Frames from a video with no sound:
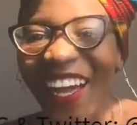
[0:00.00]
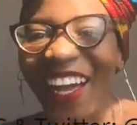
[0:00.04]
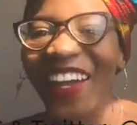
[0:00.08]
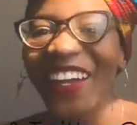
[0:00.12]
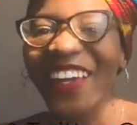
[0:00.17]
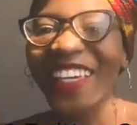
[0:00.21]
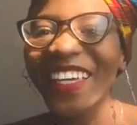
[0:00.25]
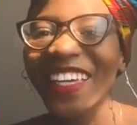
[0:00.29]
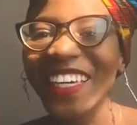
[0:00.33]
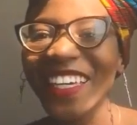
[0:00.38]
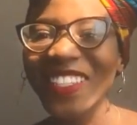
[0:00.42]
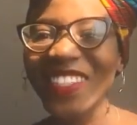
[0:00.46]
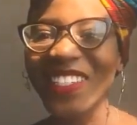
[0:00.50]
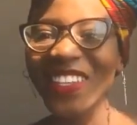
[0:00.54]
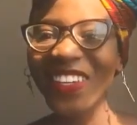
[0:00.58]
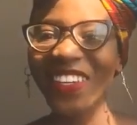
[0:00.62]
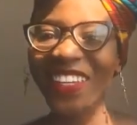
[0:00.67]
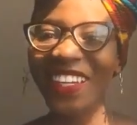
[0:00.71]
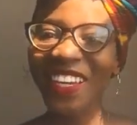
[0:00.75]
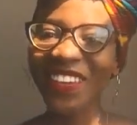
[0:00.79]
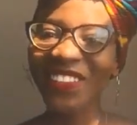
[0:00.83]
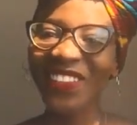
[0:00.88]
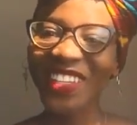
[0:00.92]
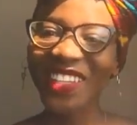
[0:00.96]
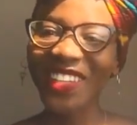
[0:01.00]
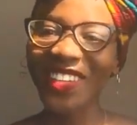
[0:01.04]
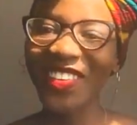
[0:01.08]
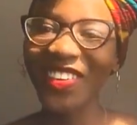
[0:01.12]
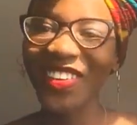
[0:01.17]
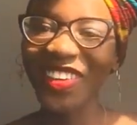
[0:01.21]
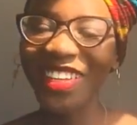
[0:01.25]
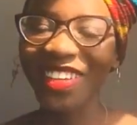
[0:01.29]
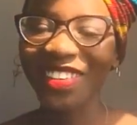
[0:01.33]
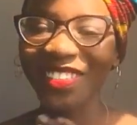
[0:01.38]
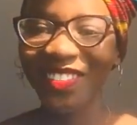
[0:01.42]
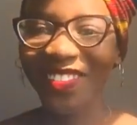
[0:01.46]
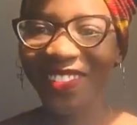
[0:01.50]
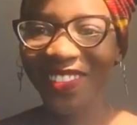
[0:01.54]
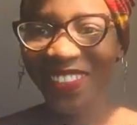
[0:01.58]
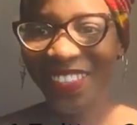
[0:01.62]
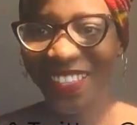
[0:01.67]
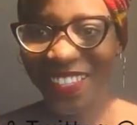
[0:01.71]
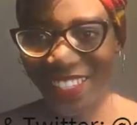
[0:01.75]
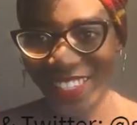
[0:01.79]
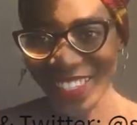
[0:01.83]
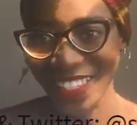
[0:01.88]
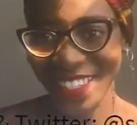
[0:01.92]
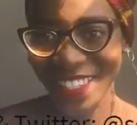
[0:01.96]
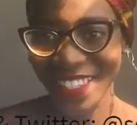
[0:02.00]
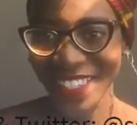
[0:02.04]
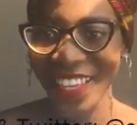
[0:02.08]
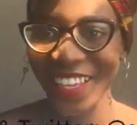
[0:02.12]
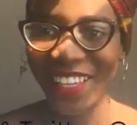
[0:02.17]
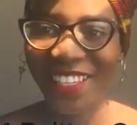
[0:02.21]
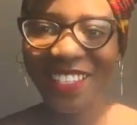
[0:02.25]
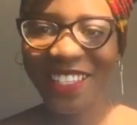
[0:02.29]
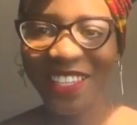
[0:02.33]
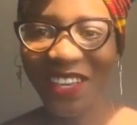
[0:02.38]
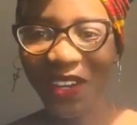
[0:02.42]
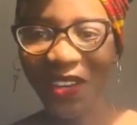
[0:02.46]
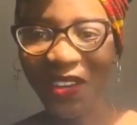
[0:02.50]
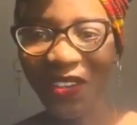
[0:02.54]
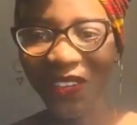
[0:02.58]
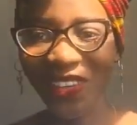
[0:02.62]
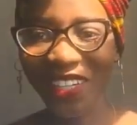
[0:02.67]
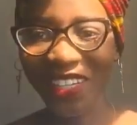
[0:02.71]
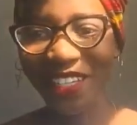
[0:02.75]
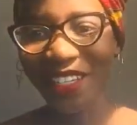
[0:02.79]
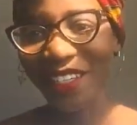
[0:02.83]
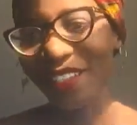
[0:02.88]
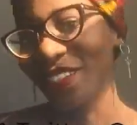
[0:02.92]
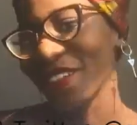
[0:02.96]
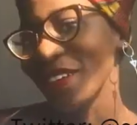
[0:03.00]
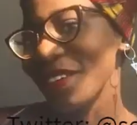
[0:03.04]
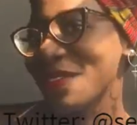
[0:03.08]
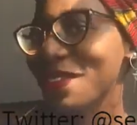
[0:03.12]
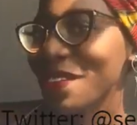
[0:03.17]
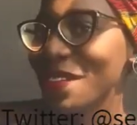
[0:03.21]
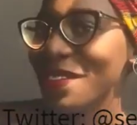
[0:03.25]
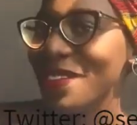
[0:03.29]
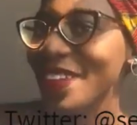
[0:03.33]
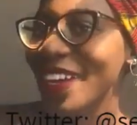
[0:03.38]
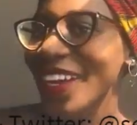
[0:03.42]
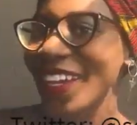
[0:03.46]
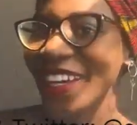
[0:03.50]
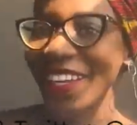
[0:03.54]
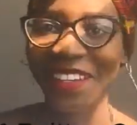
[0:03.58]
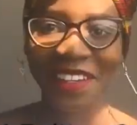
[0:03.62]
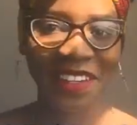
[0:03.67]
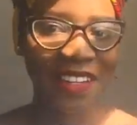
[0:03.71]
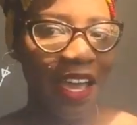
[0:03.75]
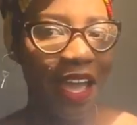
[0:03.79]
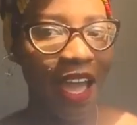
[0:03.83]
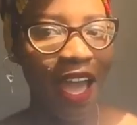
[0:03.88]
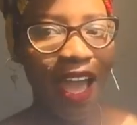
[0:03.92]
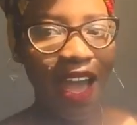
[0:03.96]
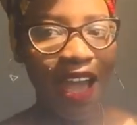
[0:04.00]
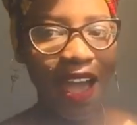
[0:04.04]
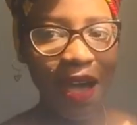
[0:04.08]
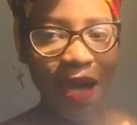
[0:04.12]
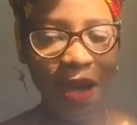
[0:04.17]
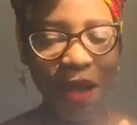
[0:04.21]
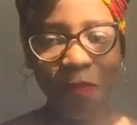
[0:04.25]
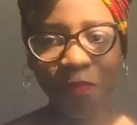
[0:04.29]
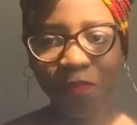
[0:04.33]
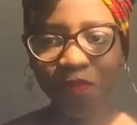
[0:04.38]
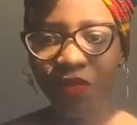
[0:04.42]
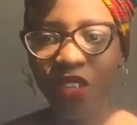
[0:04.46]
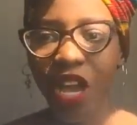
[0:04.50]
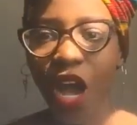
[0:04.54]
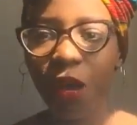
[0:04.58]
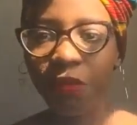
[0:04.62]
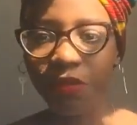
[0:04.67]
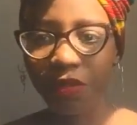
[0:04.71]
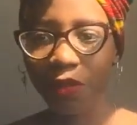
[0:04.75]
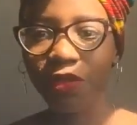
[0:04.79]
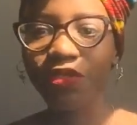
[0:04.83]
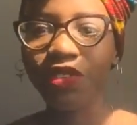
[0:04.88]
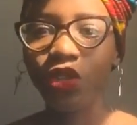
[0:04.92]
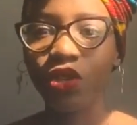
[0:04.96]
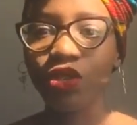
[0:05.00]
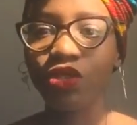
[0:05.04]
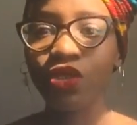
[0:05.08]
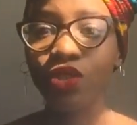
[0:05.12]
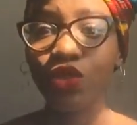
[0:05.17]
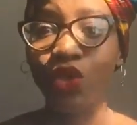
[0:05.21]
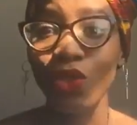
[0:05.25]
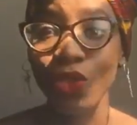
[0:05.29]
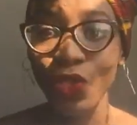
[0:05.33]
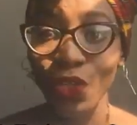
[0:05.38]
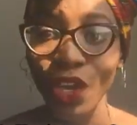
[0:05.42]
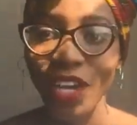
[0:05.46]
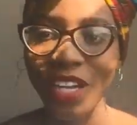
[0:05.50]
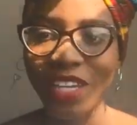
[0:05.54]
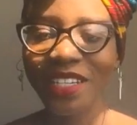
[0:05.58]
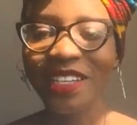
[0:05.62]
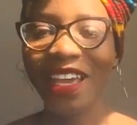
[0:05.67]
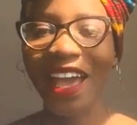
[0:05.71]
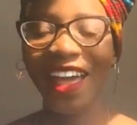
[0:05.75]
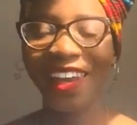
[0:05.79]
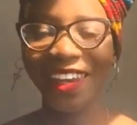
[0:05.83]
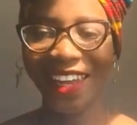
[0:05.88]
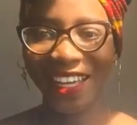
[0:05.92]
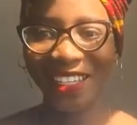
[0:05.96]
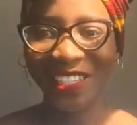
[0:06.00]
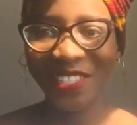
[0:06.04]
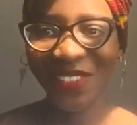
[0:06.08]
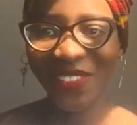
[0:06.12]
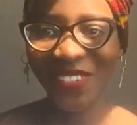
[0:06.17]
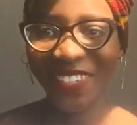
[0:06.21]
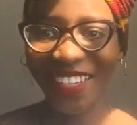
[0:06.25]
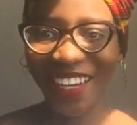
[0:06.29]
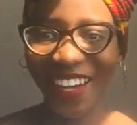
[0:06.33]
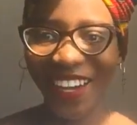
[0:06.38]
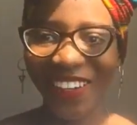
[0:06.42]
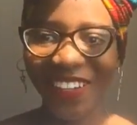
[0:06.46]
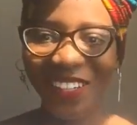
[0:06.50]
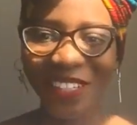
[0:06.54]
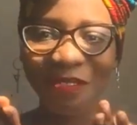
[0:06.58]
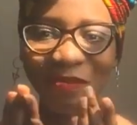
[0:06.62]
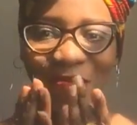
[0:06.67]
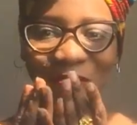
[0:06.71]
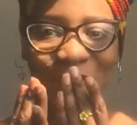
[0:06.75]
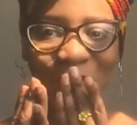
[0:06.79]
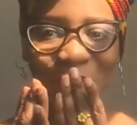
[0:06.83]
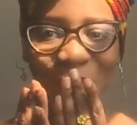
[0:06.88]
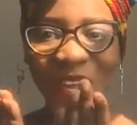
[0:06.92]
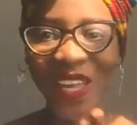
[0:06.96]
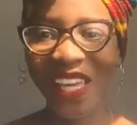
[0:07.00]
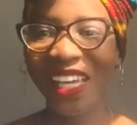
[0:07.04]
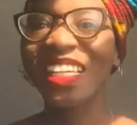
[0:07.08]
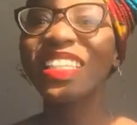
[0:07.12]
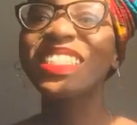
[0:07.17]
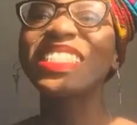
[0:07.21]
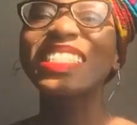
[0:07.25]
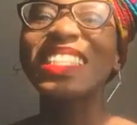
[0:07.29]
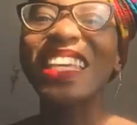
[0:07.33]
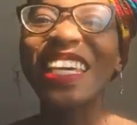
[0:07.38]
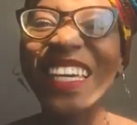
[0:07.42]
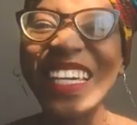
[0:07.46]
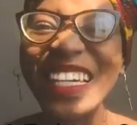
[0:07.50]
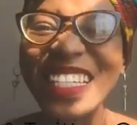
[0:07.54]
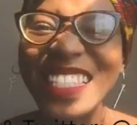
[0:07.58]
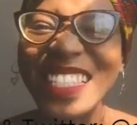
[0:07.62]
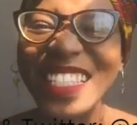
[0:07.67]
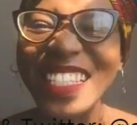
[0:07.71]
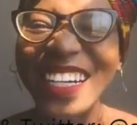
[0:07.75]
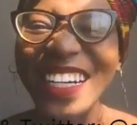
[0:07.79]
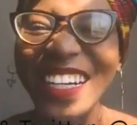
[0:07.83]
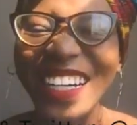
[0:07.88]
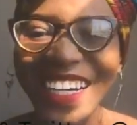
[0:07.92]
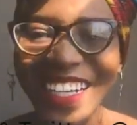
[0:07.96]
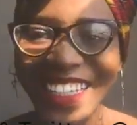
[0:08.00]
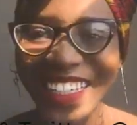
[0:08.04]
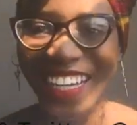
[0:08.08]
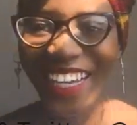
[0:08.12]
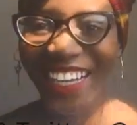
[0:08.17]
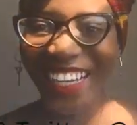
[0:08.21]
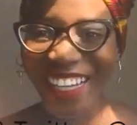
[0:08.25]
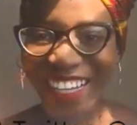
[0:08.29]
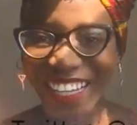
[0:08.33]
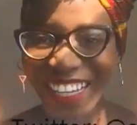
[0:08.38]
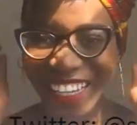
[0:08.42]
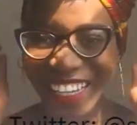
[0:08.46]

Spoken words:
Okay, so let me know if this second one is your favorite. I'll be moving on to the third and last one now. See you soon.